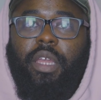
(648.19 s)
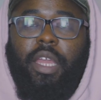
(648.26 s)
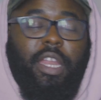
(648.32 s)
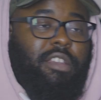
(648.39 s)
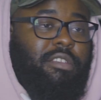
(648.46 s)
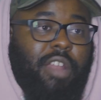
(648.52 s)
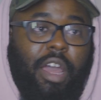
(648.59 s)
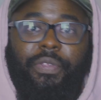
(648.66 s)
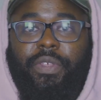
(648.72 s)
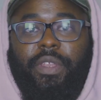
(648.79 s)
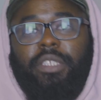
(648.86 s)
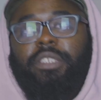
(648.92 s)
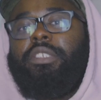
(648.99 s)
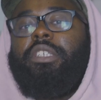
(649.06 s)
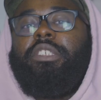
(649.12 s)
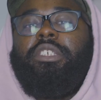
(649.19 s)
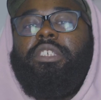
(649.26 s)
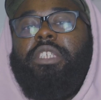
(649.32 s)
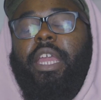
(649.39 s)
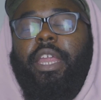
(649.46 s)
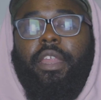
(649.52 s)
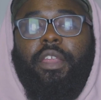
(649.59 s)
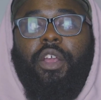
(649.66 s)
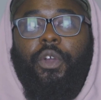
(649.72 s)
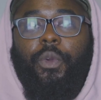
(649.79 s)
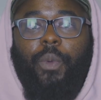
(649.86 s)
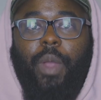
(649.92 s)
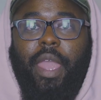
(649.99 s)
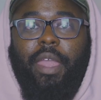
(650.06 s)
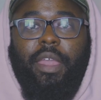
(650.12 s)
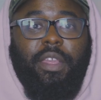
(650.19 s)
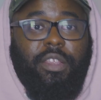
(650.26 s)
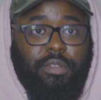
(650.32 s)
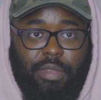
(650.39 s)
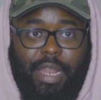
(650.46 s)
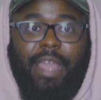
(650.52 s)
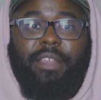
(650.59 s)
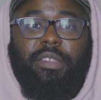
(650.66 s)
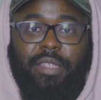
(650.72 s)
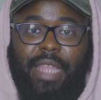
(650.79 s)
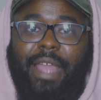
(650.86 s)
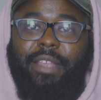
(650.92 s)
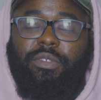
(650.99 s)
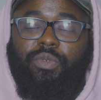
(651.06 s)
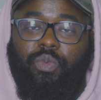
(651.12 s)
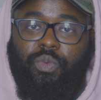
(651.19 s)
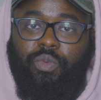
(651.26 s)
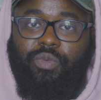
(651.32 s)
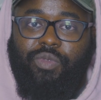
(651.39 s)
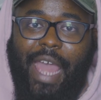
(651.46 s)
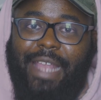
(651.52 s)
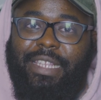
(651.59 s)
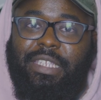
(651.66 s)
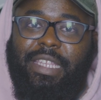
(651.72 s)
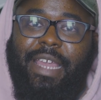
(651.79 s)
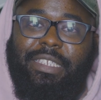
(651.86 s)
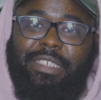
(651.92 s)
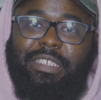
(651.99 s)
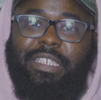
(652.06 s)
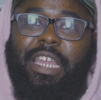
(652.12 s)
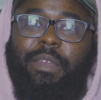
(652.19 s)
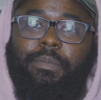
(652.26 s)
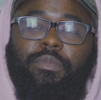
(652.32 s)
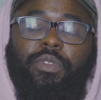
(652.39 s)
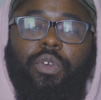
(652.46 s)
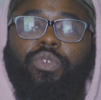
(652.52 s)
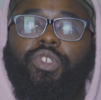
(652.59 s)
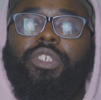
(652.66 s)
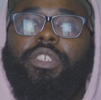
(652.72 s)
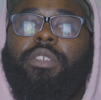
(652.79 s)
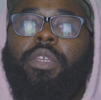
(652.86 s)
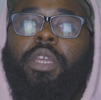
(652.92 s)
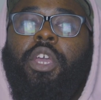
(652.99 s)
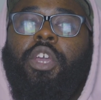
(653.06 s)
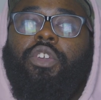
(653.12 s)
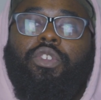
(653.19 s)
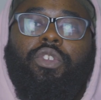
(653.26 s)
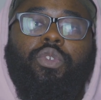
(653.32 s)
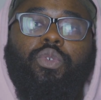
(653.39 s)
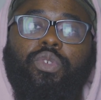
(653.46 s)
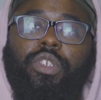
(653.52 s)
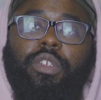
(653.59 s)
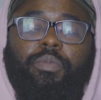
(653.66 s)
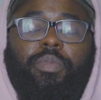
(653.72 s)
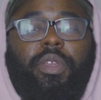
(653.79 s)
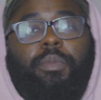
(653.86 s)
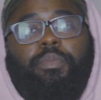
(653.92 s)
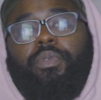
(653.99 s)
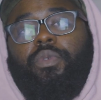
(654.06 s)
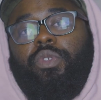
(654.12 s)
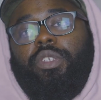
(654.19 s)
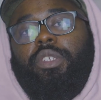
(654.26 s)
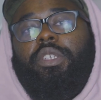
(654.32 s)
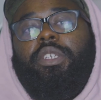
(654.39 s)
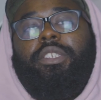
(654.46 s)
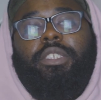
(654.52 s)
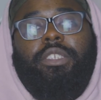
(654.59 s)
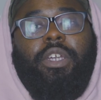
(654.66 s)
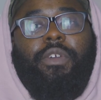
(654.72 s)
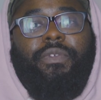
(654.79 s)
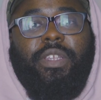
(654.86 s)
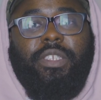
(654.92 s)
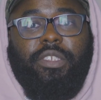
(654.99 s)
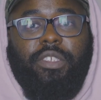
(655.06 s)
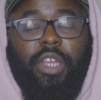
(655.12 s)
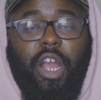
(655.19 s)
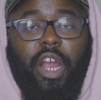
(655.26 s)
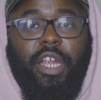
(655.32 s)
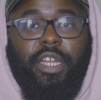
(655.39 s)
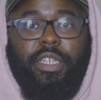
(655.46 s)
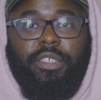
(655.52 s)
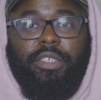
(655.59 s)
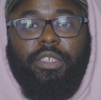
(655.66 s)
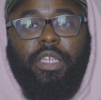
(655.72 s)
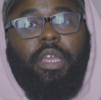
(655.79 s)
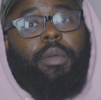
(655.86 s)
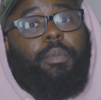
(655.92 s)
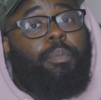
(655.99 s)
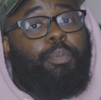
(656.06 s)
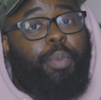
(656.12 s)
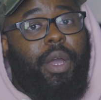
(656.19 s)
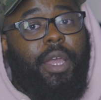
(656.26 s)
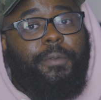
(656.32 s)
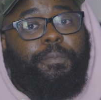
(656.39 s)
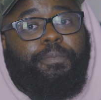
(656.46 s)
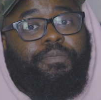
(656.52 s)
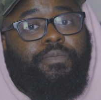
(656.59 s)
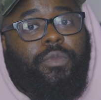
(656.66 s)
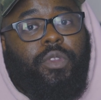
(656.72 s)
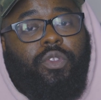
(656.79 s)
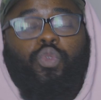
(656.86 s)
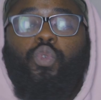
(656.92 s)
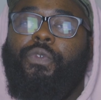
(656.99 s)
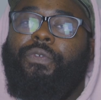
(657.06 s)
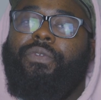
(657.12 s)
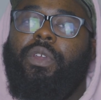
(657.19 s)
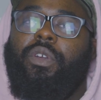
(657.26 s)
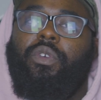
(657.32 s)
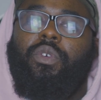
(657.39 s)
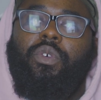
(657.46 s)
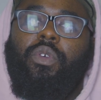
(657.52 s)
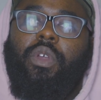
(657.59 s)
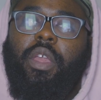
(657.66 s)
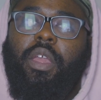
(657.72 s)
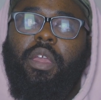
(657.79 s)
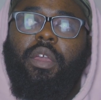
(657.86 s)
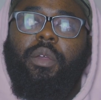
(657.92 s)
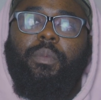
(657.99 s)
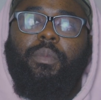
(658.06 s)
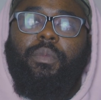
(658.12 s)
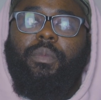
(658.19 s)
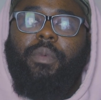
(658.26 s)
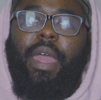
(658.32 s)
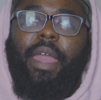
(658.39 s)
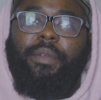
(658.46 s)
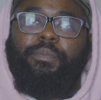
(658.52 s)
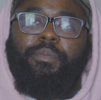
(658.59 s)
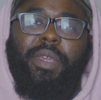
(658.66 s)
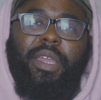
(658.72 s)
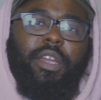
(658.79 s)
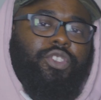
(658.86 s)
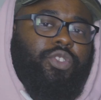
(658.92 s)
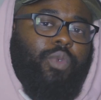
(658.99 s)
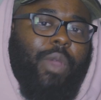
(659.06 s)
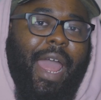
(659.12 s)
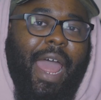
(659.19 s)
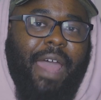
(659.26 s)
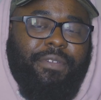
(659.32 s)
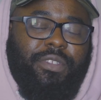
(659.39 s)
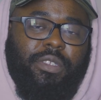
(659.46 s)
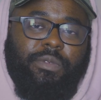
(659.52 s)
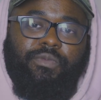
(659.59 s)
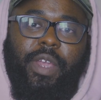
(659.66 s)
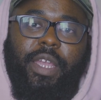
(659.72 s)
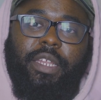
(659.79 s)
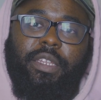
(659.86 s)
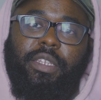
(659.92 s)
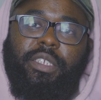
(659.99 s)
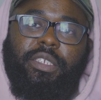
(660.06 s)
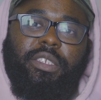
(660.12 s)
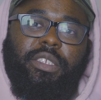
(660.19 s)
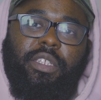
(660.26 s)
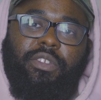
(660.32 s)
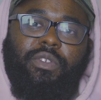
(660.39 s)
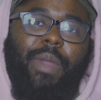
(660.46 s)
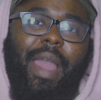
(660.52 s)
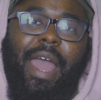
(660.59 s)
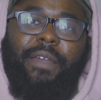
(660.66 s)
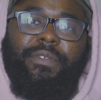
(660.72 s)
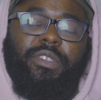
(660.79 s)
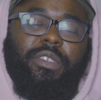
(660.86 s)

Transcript: And nothing is gonna stand in her way. And that's that same notion. You should be approaching yourself as an artist, but you feel, because you have some recognition and you have